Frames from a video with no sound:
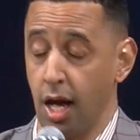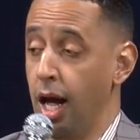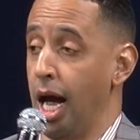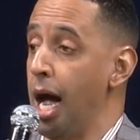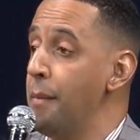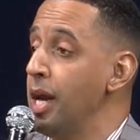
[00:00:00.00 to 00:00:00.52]

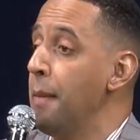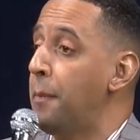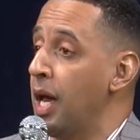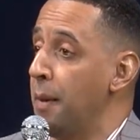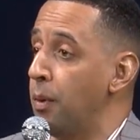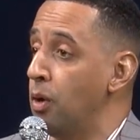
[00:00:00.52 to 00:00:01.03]
How many
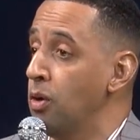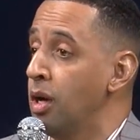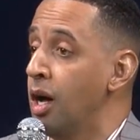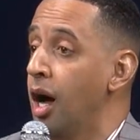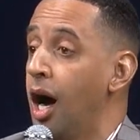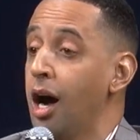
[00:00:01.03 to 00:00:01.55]
people
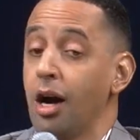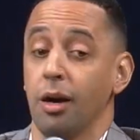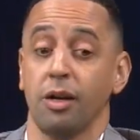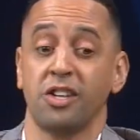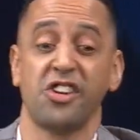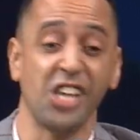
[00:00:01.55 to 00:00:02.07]
are
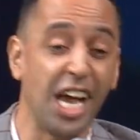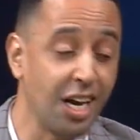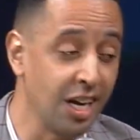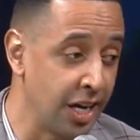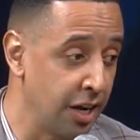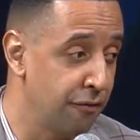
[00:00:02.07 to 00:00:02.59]

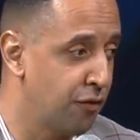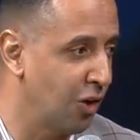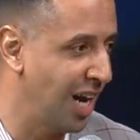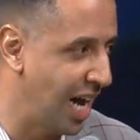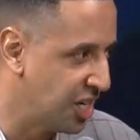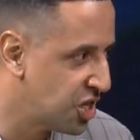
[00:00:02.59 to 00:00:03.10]
settling for
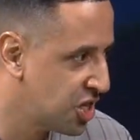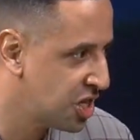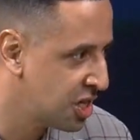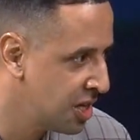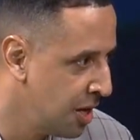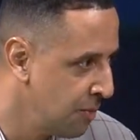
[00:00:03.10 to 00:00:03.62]

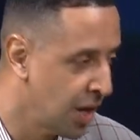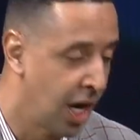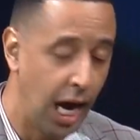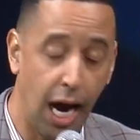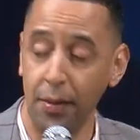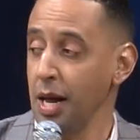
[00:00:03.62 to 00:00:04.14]
less?
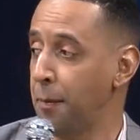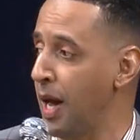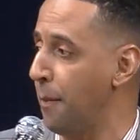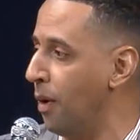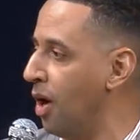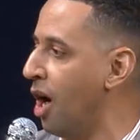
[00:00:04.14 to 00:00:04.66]
How many
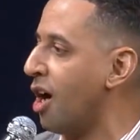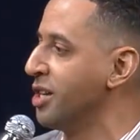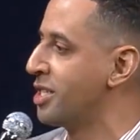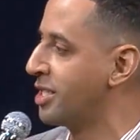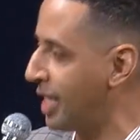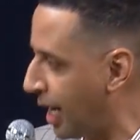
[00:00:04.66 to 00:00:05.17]
people are
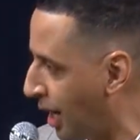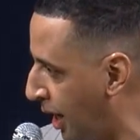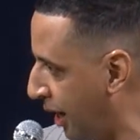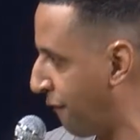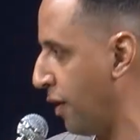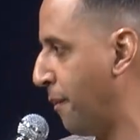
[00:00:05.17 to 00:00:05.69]

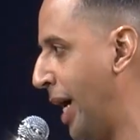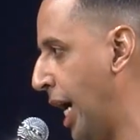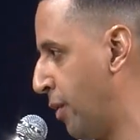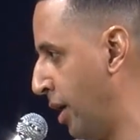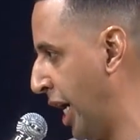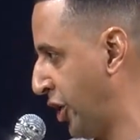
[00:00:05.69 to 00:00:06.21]
settling for bad
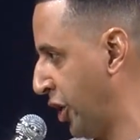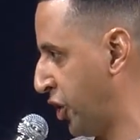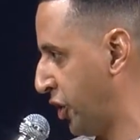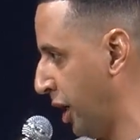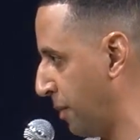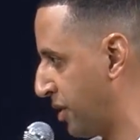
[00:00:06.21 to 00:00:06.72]

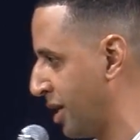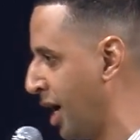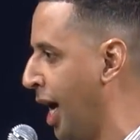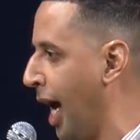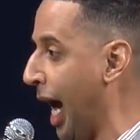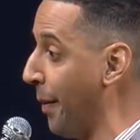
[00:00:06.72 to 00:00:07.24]
relationships?
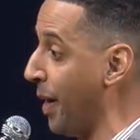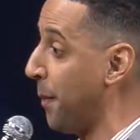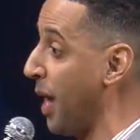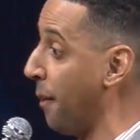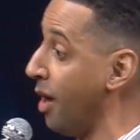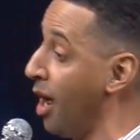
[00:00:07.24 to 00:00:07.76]
How many
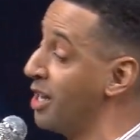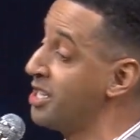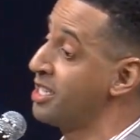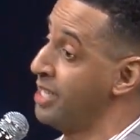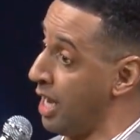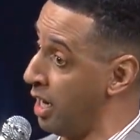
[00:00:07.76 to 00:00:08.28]
people are
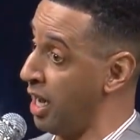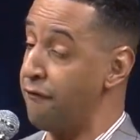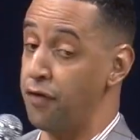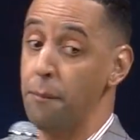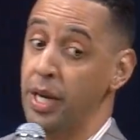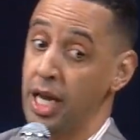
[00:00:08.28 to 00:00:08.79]
settling
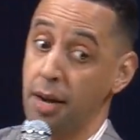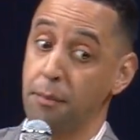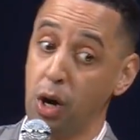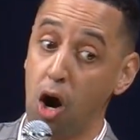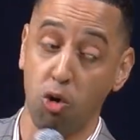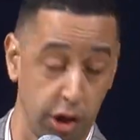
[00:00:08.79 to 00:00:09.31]
for being
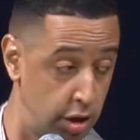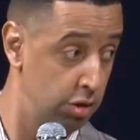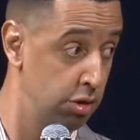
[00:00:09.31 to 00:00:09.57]
broke?